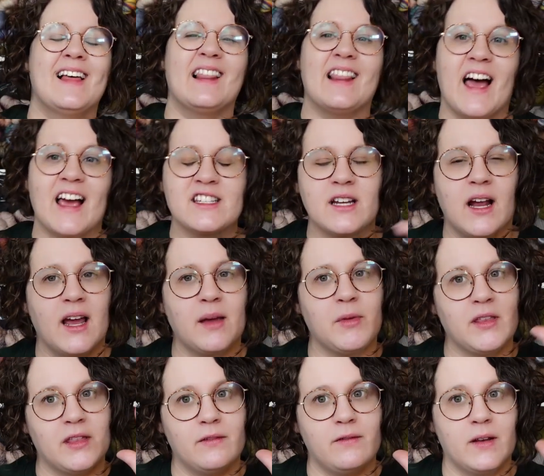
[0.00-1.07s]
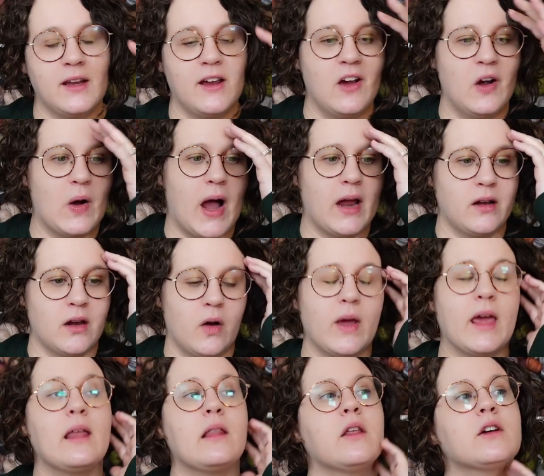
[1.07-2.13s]
Last time in the video, I know
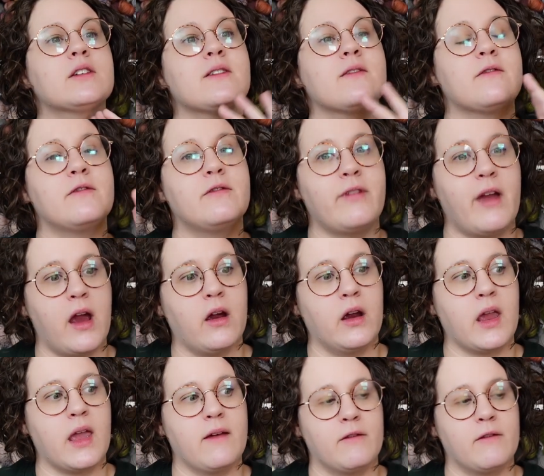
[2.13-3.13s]
it looked very,